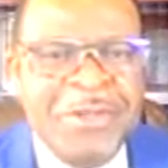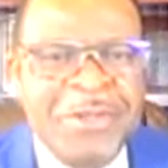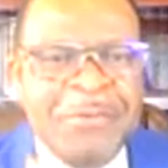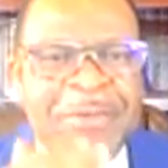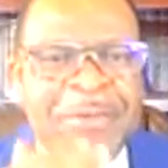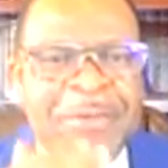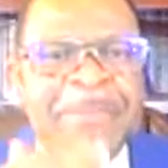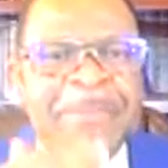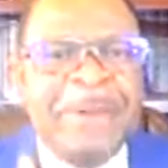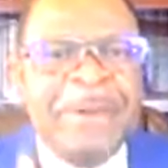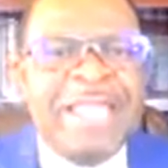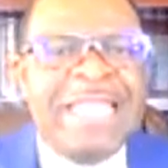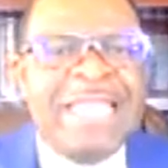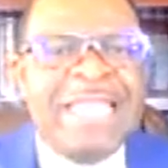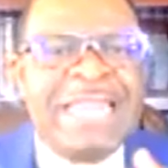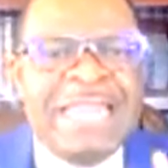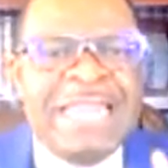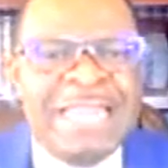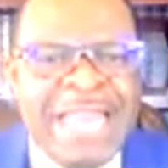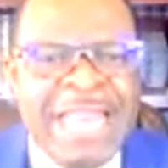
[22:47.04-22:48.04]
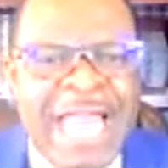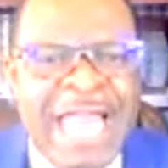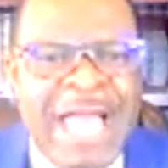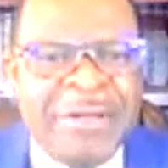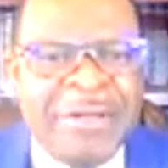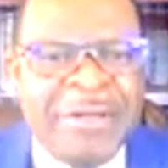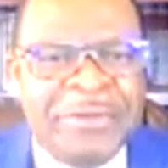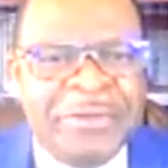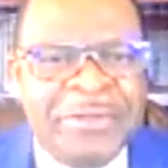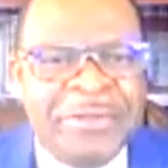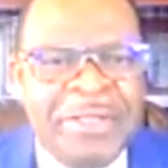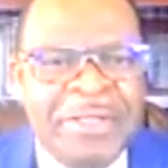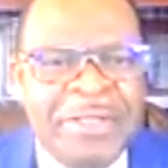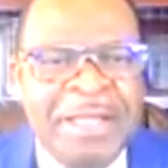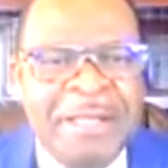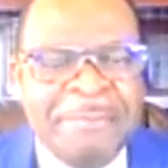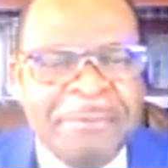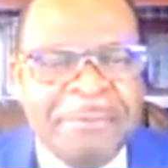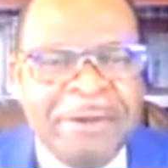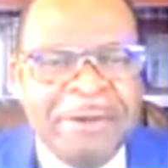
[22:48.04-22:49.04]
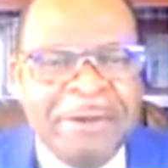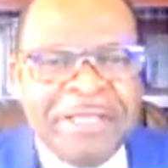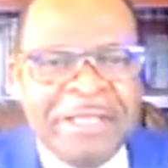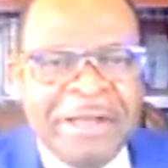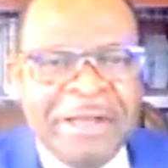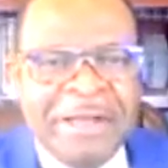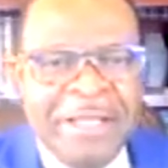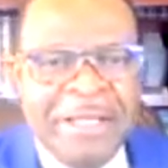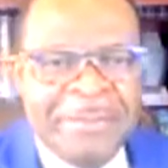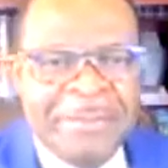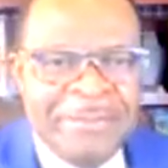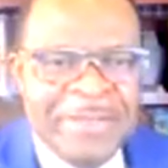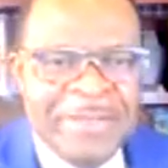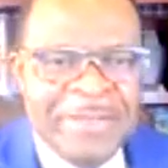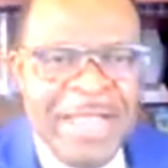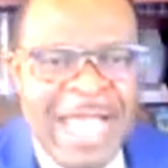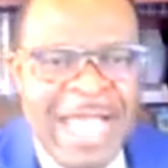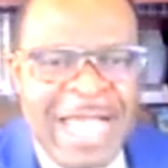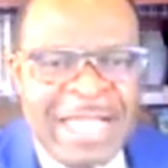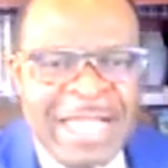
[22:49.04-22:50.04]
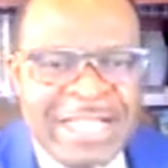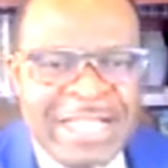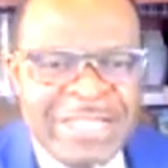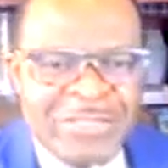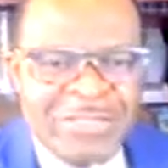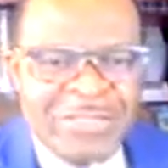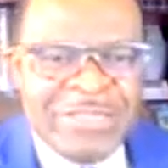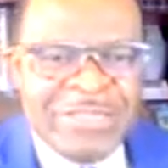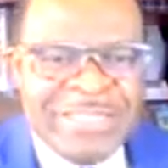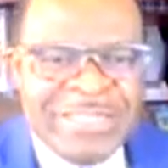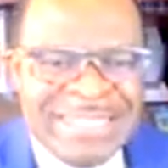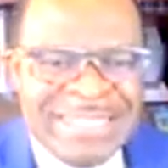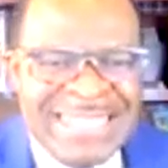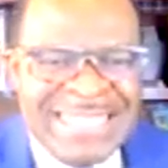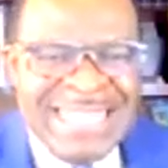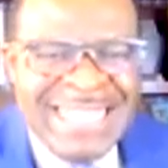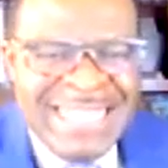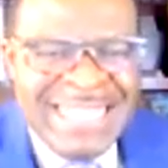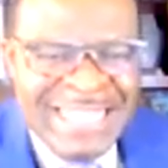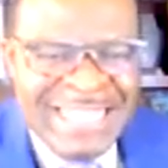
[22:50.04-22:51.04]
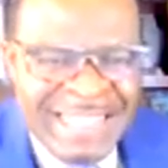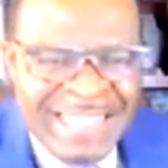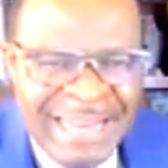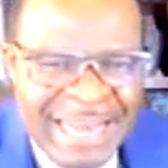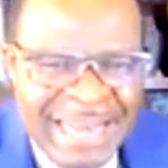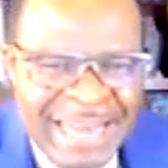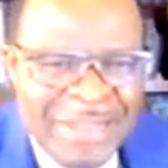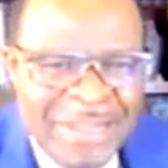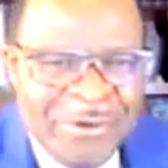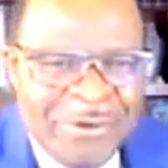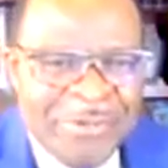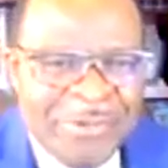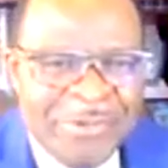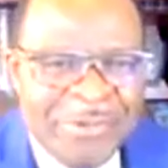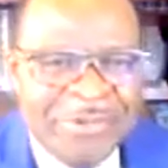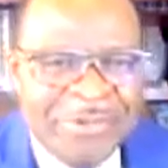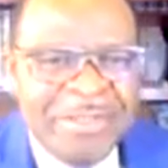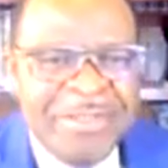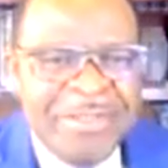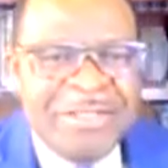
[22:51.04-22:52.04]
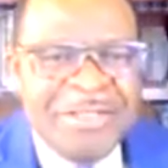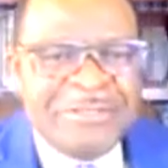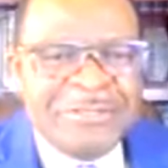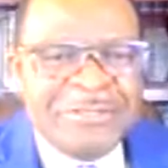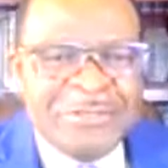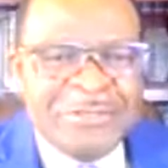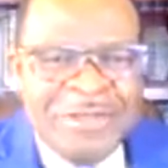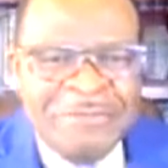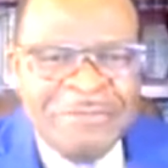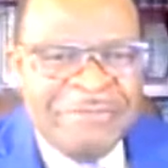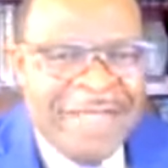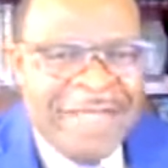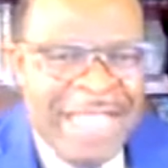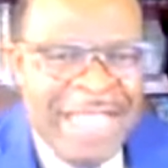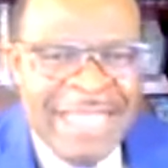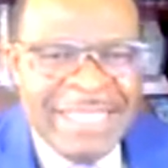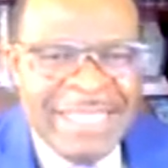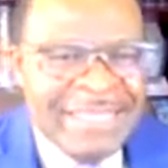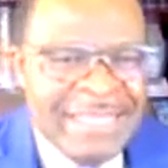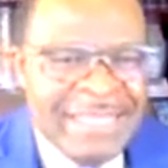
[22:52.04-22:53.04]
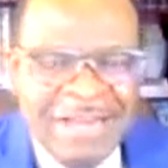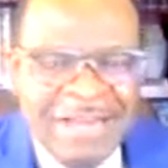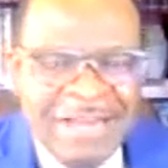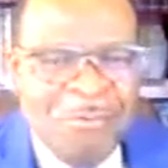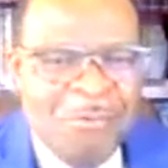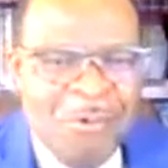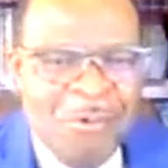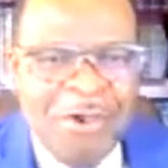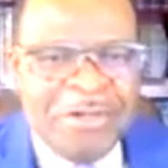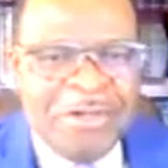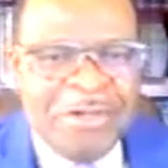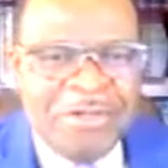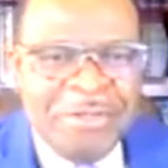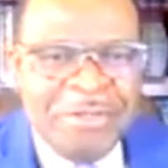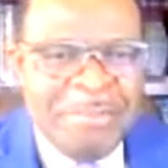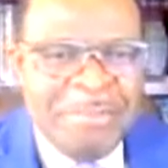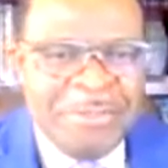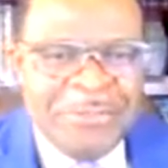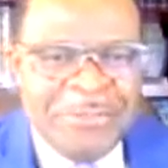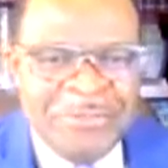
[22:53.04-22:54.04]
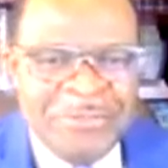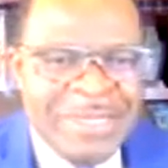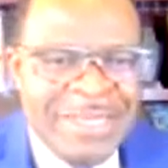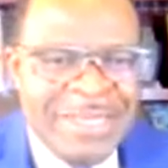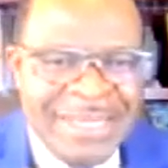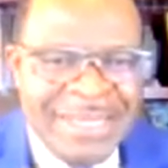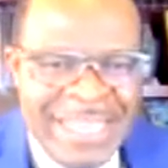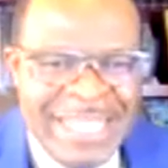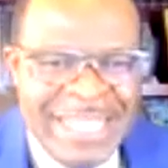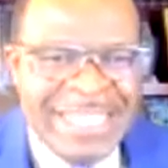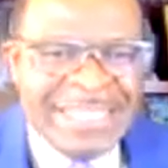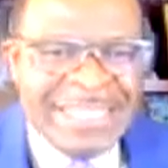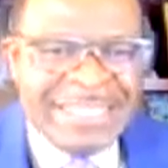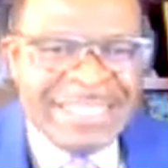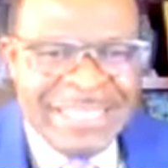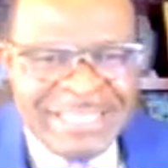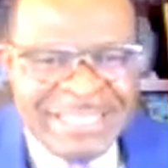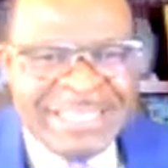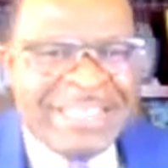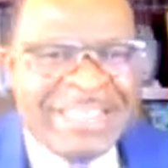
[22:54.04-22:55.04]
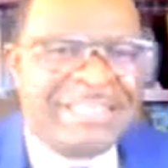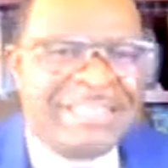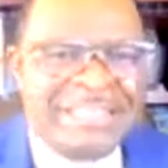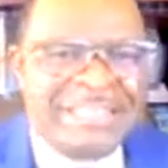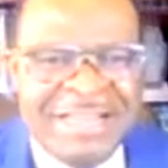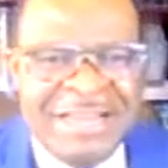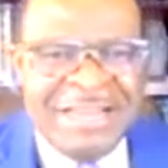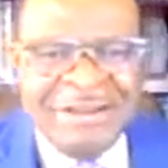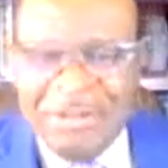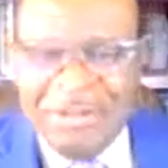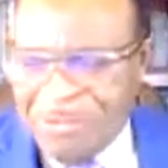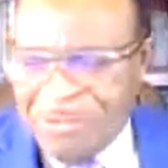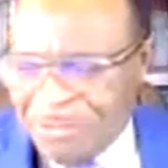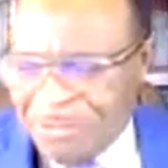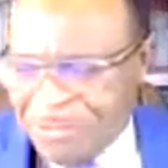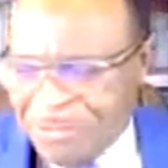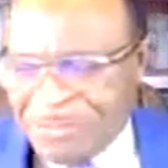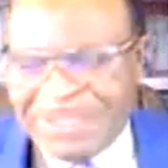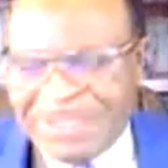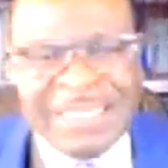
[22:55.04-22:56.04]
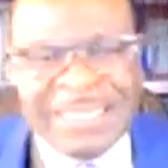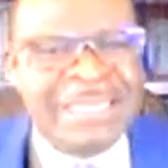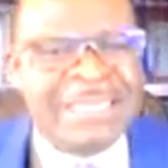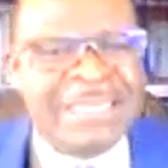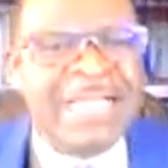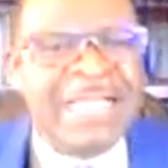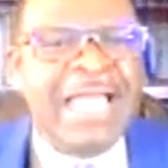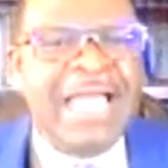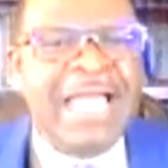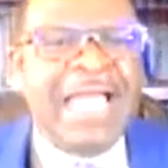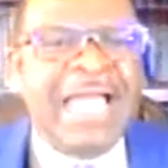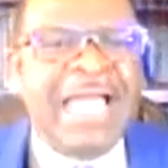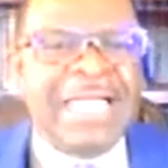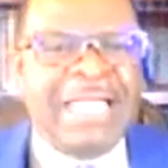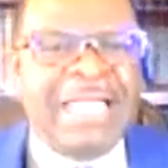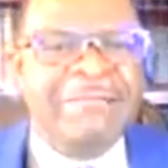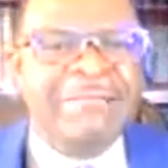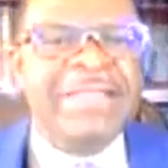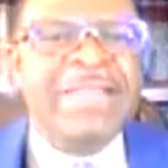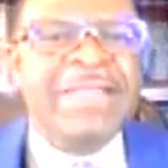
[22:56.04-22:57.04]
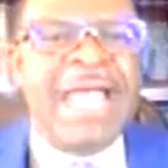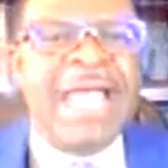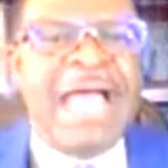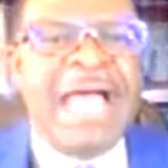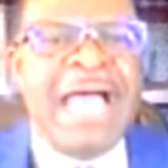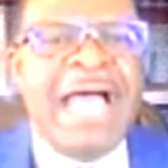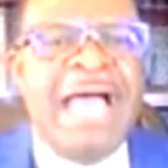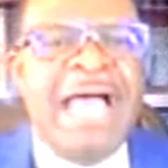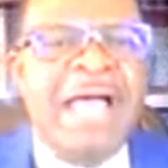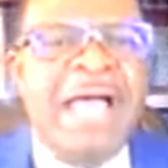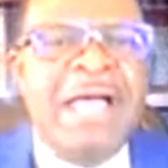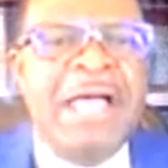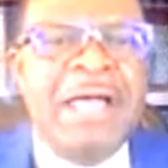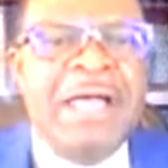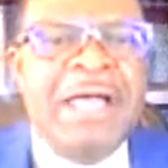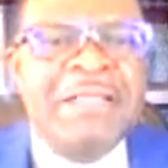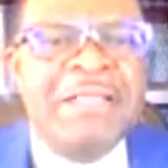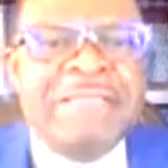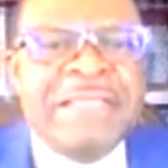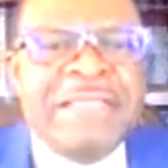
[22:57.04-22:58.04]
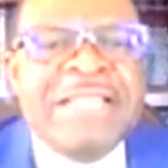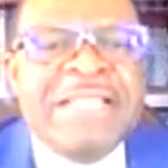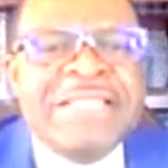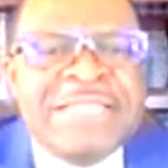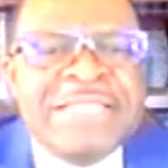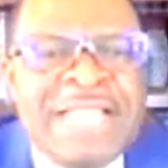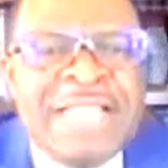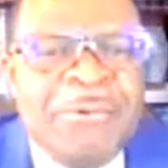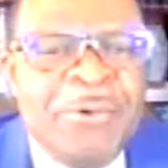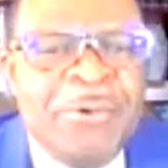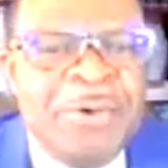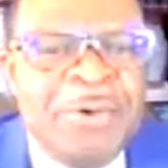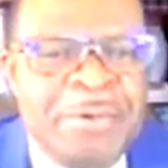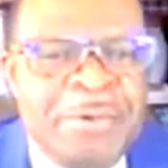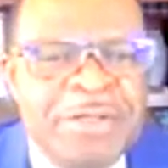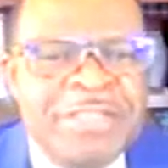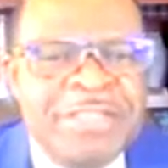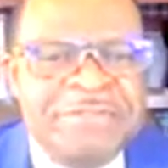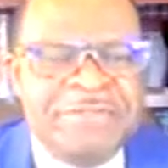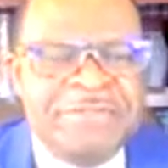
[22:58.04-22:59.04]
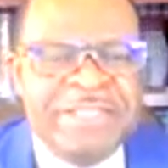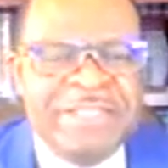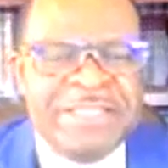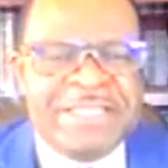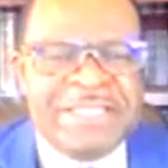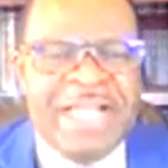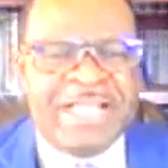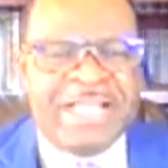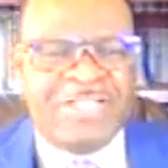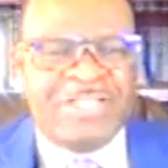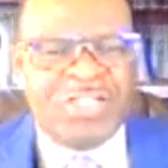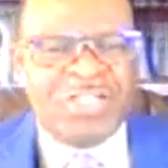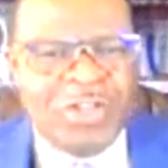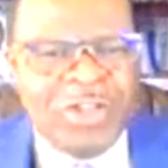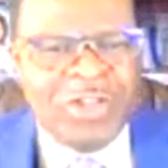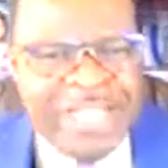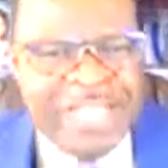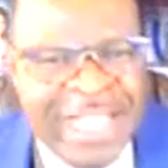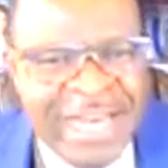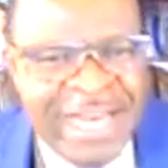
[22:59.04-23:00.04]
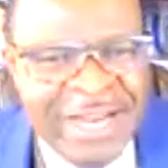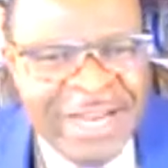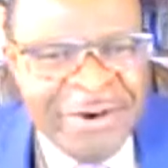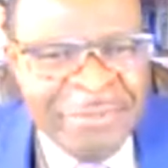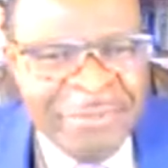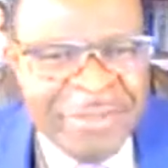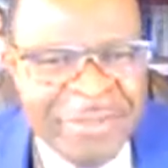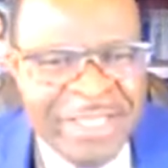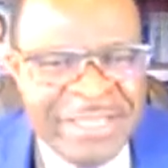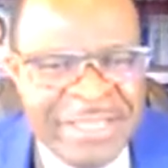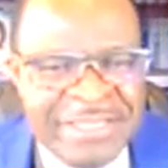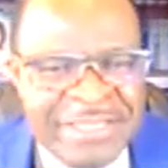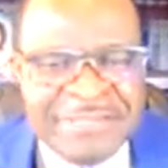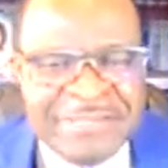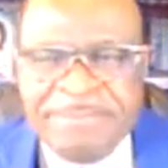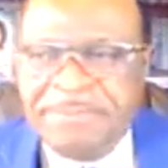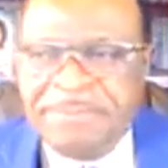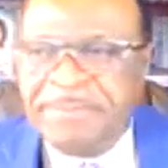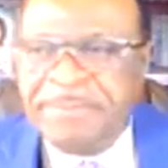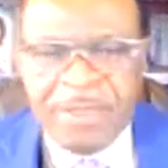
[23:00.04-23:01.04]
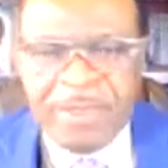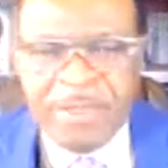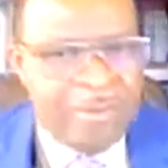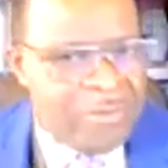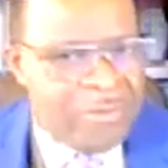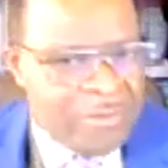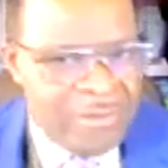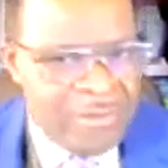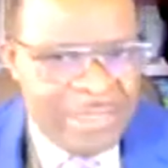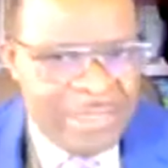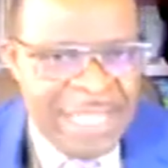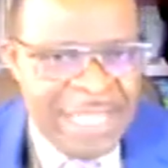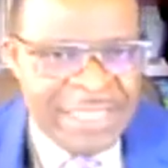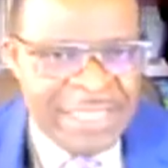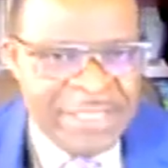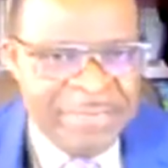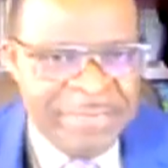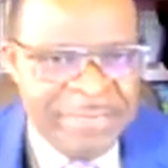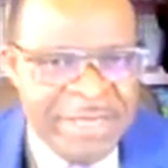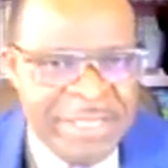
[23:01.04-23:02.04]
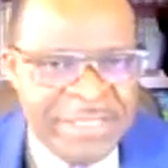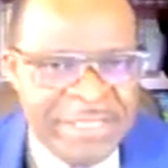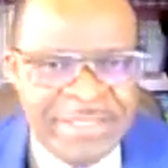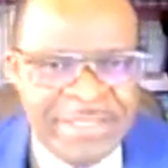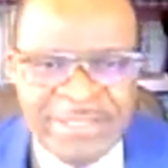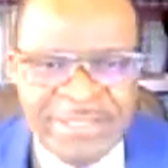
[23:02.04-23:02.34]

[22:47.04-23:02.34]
We're breaking it down. Helping her to see the little, to divide the work between the days, the test, and all those things, and giving her things that would motivate her. Study a little bit, 30 minutes,